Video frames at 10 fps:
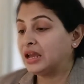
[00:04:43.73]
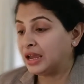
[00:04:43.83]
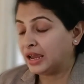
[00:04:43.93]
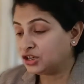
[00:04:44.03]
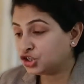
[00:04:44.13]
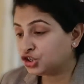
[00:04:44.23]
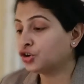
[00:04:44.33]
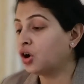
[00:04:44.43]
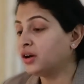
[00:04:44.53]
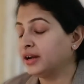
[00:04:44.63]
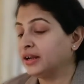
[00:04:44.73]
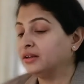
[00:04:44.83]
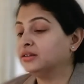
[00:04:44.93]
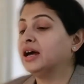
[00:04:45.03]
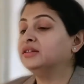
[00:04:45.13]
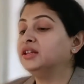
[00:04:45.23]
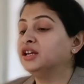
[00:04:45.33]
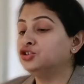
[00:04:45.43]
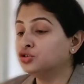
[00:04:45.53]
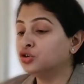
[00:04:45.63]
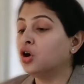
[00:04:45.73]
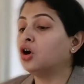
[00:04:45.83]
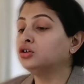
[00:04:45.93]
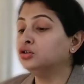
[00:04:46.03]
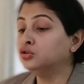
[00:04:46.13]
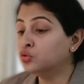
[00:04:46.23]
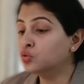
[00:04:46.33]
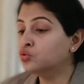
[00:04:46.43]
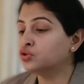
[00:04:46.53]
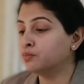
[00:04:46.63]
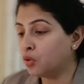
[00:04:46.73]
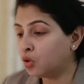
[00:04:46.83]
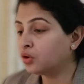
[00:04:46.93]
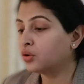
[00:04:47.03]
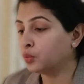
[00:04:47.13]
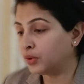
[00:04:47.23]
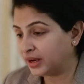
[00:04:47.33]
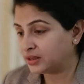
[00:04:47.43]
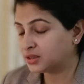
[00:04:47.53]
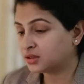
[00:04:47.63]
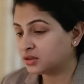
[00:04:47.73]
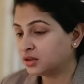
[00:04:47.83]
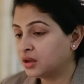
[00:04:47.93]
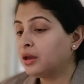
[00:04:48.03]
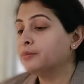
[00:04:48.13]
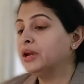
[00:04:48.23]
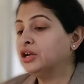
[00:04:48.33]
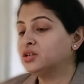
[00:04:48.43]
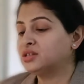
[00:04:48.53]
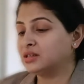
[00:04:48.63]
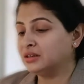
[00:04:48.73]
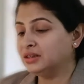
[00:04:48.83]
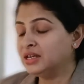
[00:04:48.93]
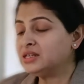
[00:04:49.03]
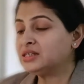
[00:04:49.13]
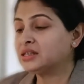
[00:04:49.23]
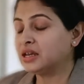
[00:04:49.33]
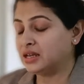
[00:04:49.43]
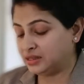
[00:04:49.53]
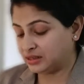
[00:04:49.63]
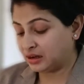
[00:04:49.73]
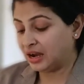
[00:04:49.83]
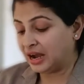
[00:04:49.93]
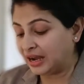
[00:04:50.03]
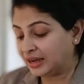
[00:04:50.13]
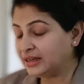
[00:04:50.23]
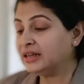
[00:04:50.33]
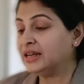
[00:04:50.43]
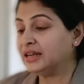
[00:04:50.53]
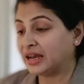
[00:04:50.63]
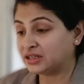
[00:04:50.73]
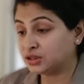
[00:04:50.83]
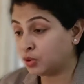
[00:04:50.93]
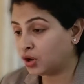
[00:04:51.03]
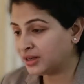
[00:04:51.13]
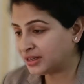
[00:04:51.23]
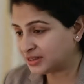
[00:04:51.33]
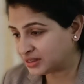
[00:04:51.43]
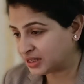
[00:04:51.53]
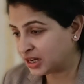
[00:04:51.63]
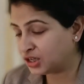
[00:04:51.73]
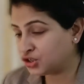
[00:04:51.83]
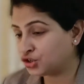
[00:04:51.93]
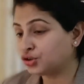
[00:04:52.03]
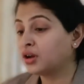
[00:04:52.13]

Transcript: ensuring that they do not lose more weight, because this is a highly catabolic stage